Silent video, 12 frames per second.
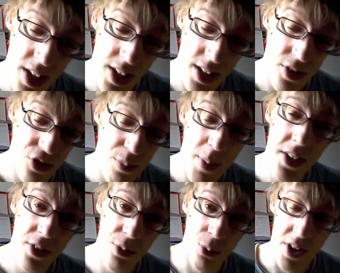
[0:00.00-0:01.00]
a
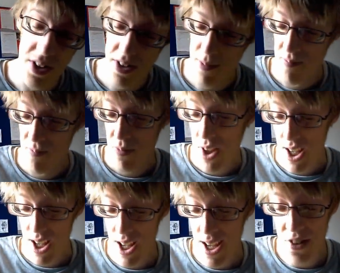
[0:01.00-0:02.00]
Jamaican one,
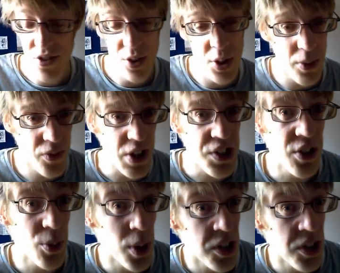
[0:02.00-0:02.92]
it's only befitting to